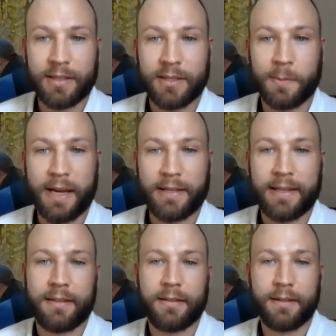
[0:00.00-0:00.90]
despite
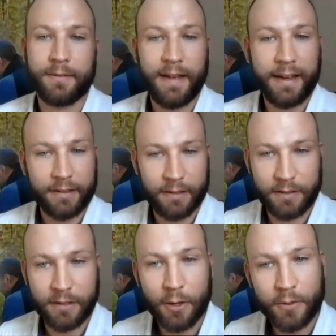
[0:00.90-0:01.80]
the fact that
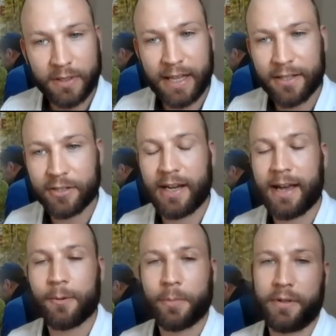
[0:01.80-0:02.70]
the total energy
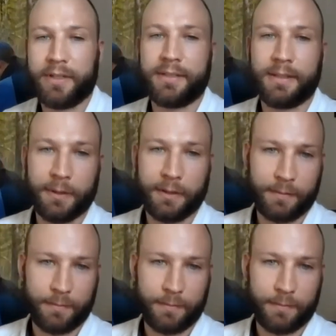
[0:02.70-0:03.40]
output is similar.